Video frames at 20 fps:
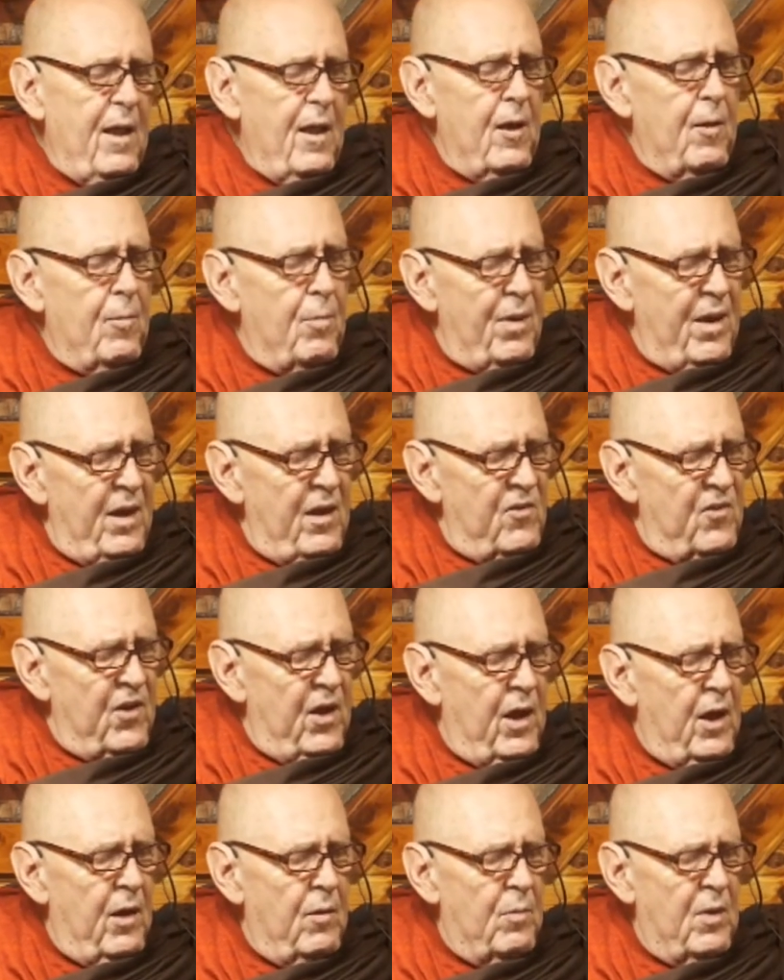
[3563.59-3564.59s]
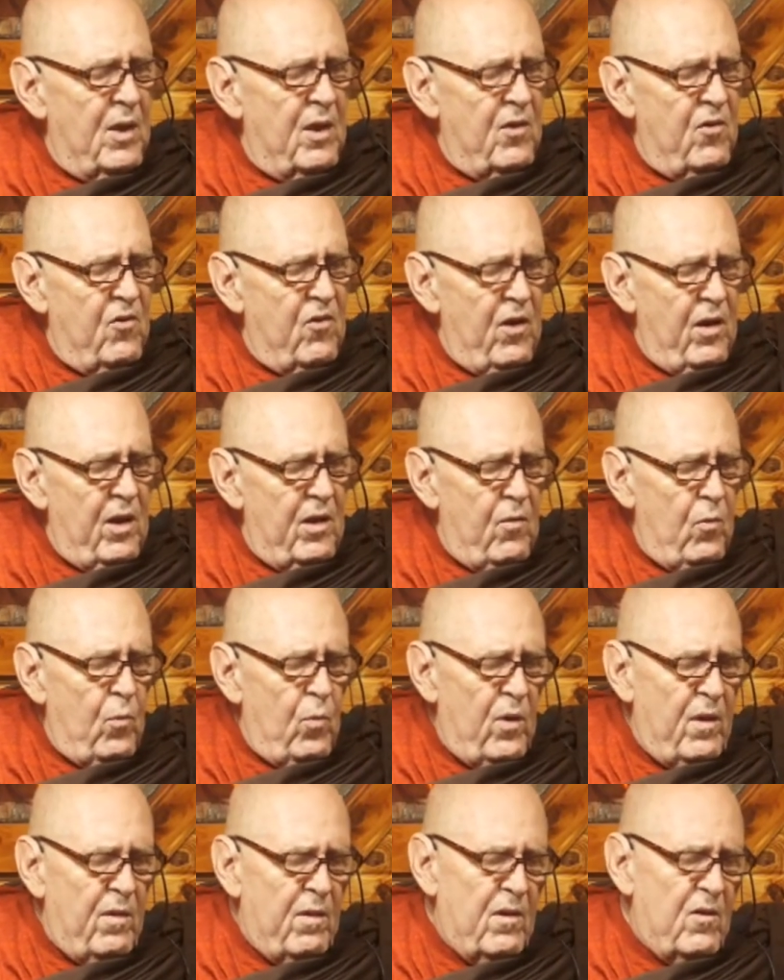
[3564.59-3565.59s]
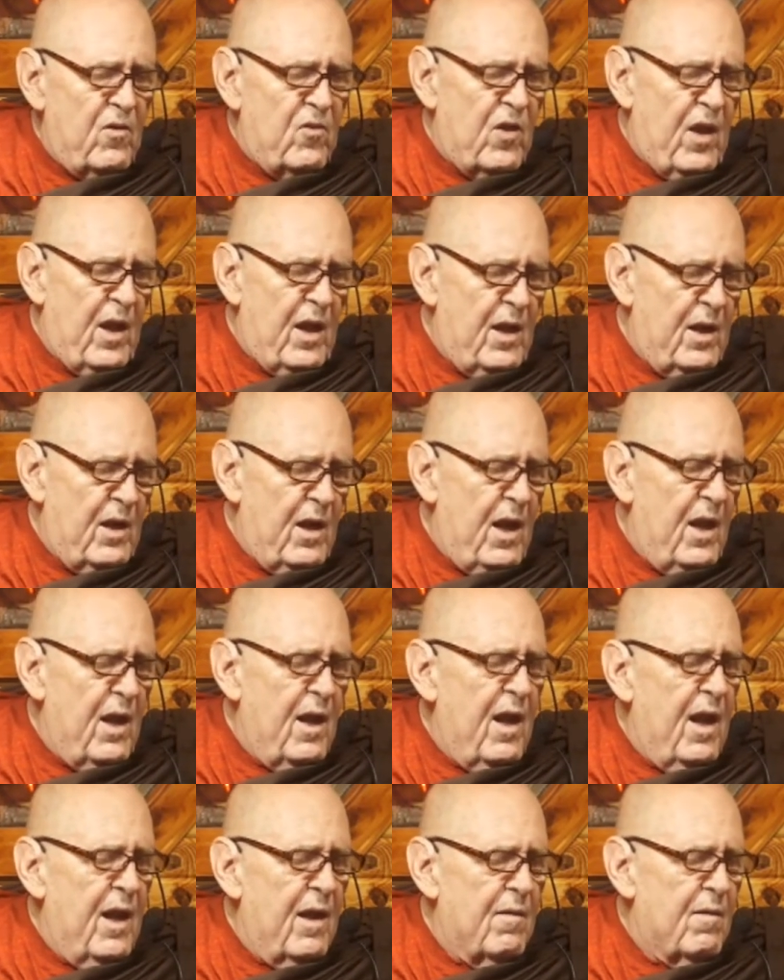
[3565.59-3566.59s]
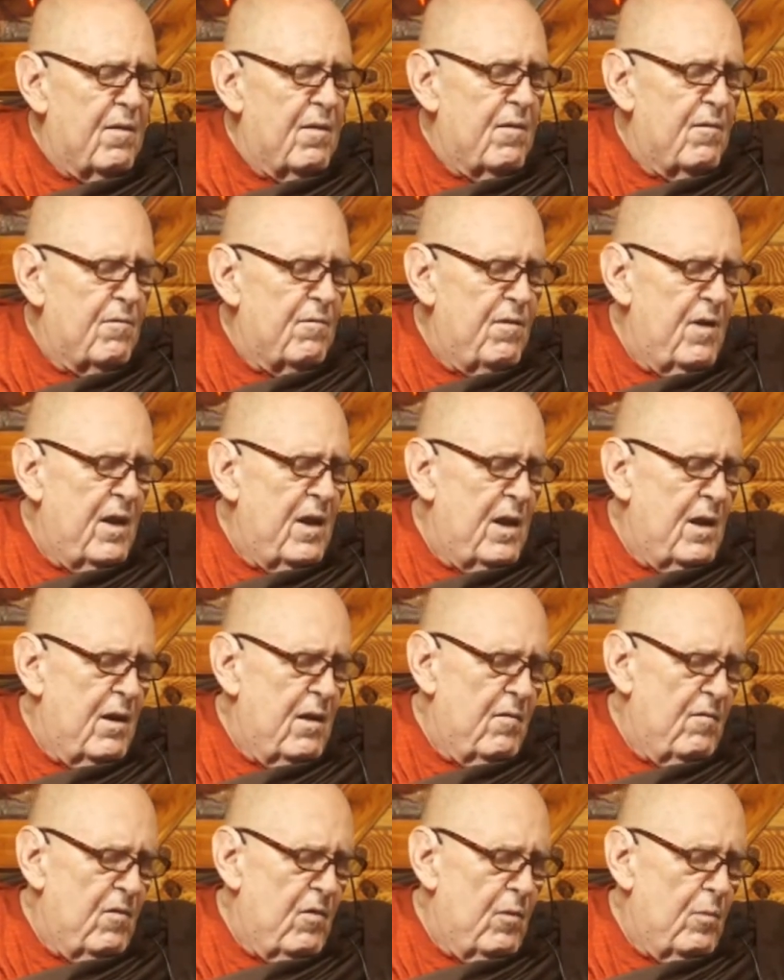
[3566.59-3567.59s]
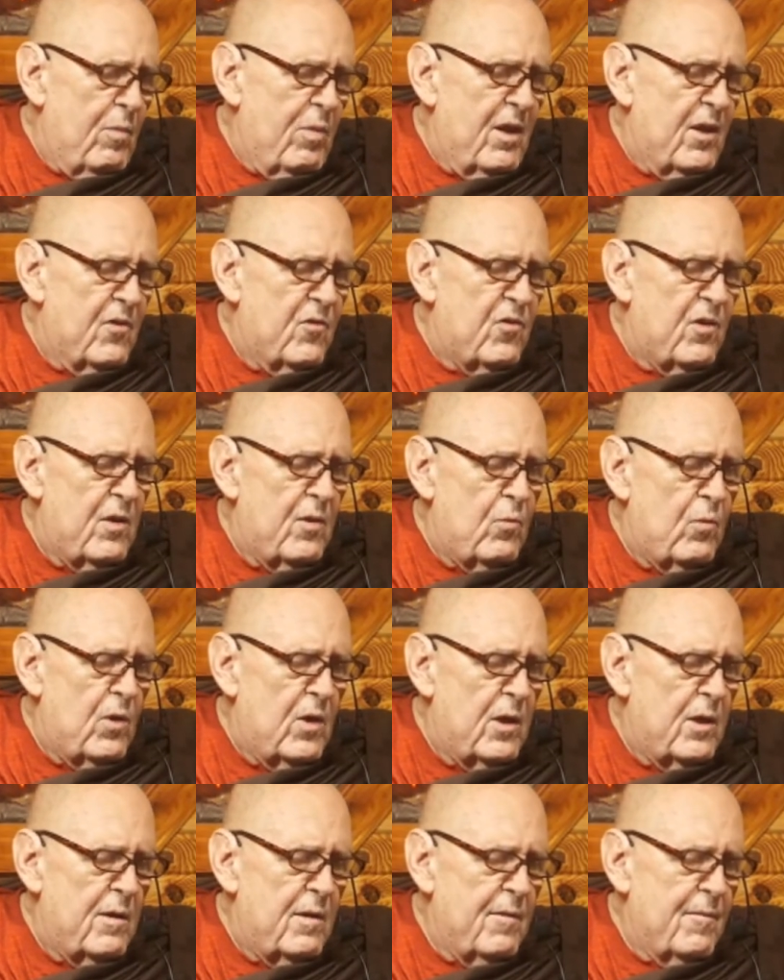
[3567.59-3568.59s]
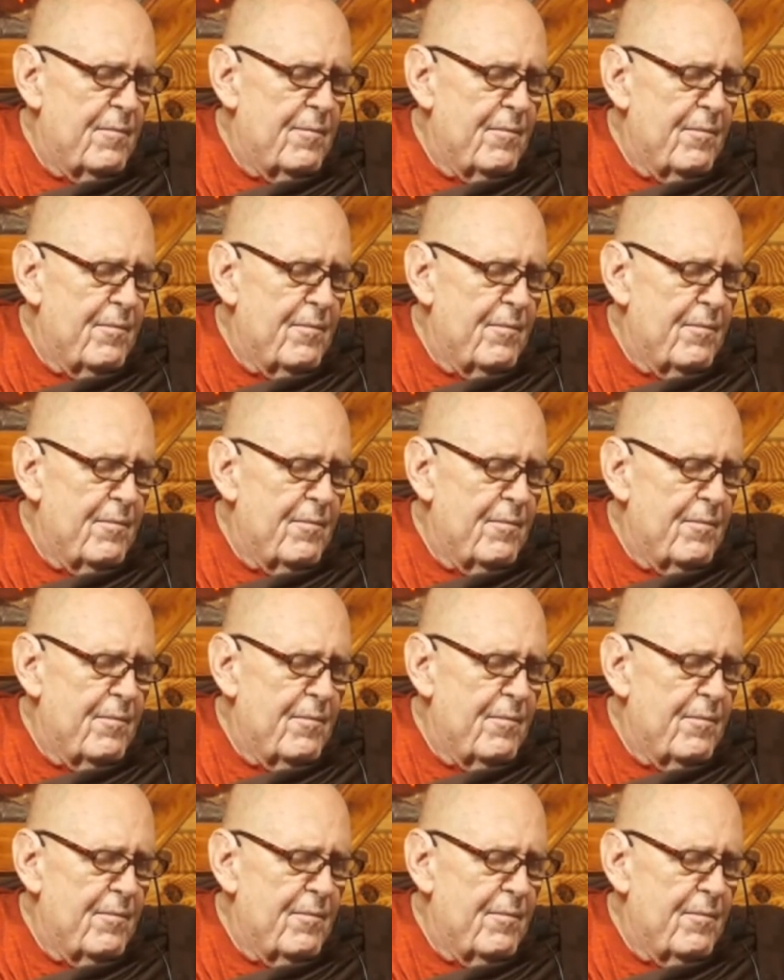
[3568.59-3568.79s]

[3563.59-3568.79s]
He pays homage with his head at the feet of the Blessed One.